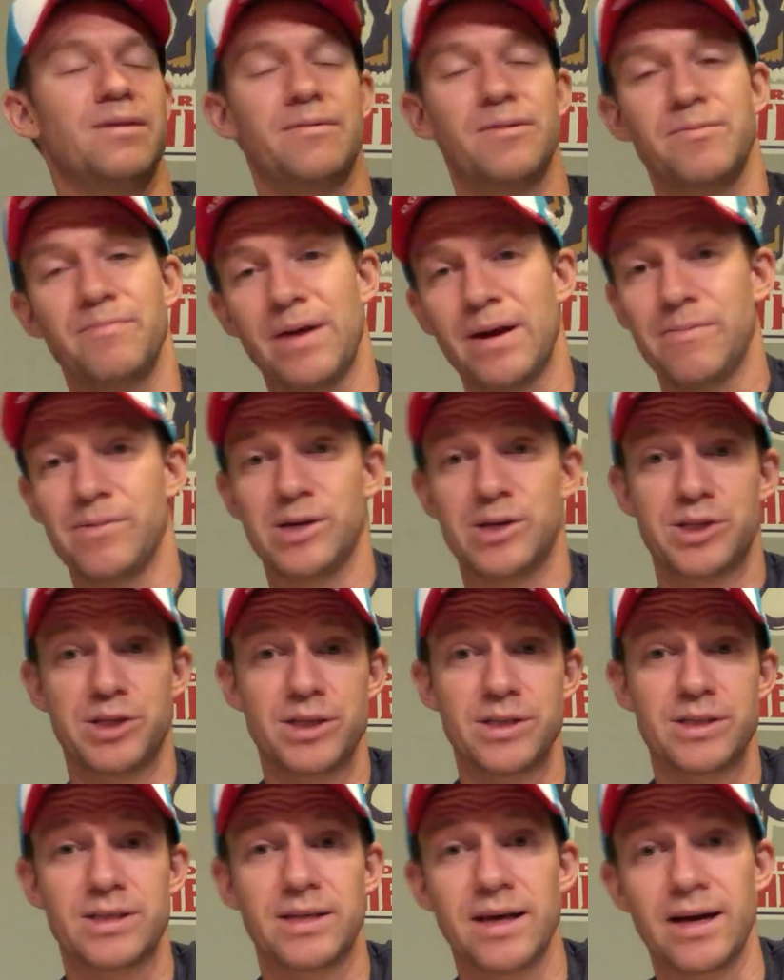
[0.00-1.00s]
I mean, maybe it's
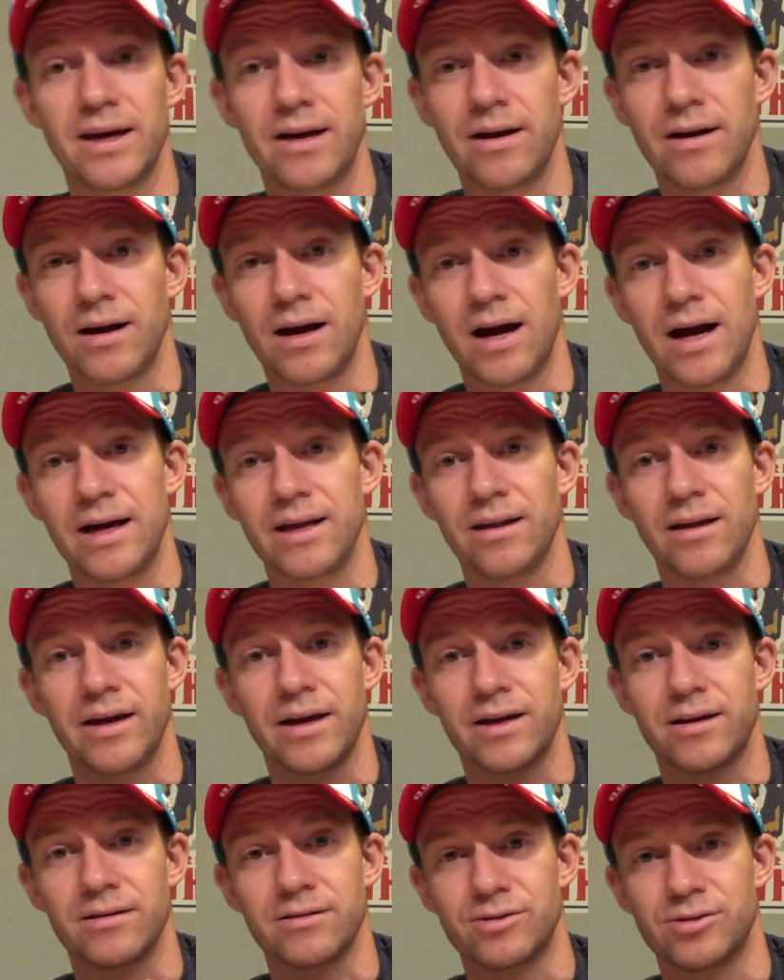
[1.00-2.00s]
just that I
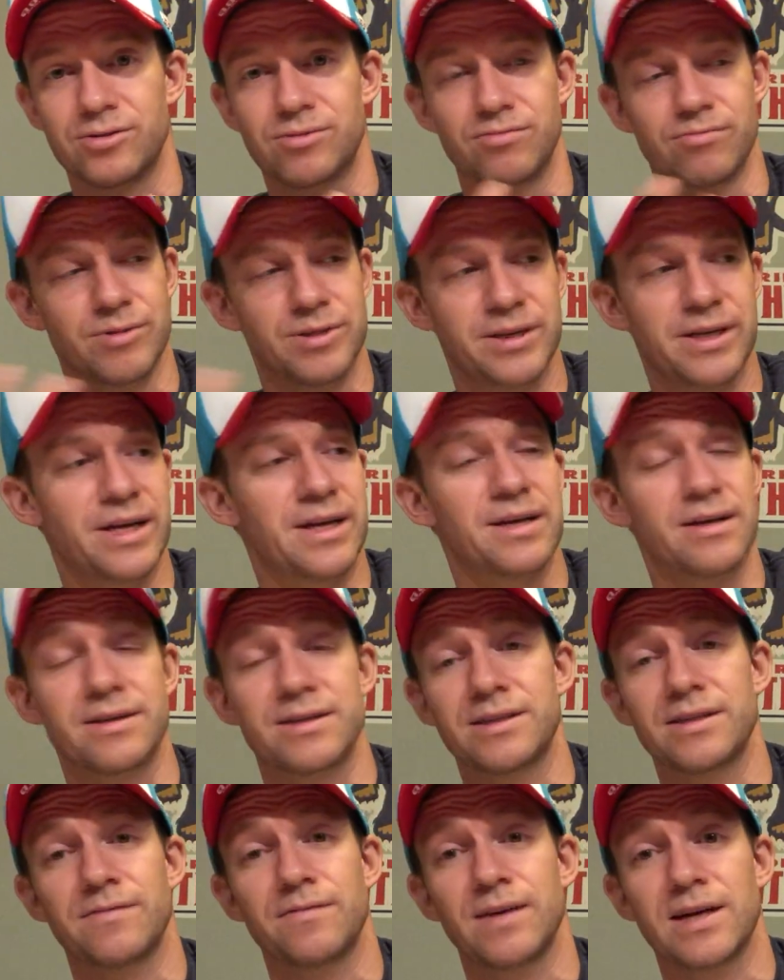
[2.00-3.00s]
like a
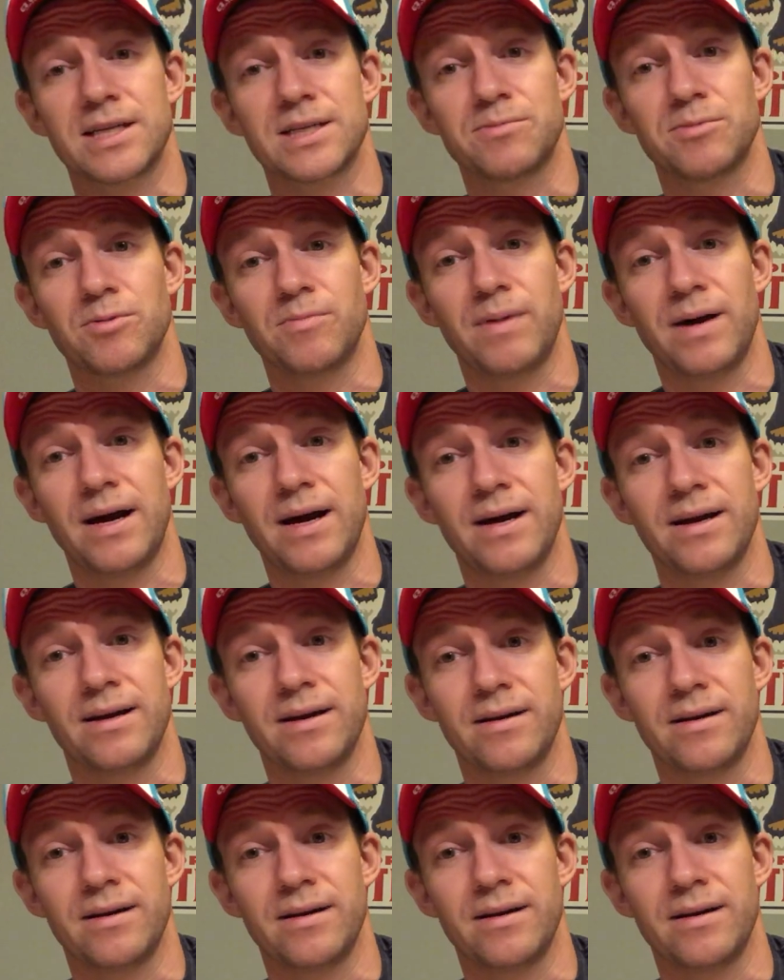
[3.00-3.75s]
ridiculously flexible pad,